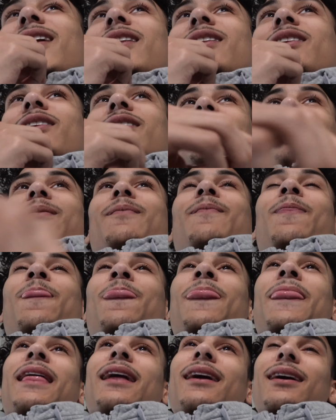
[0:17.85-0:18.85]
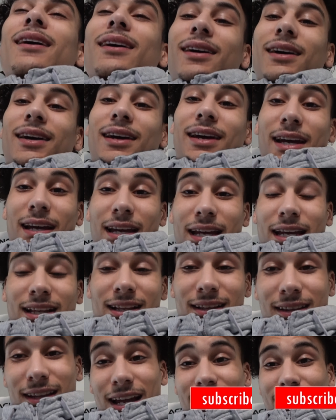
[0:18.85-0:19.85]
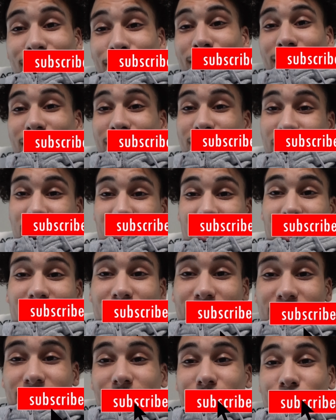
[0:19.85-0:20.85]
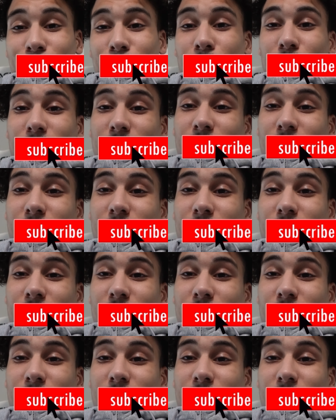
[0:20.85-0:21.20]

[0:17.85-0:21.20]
look, hit the like button, subscribe to your boy,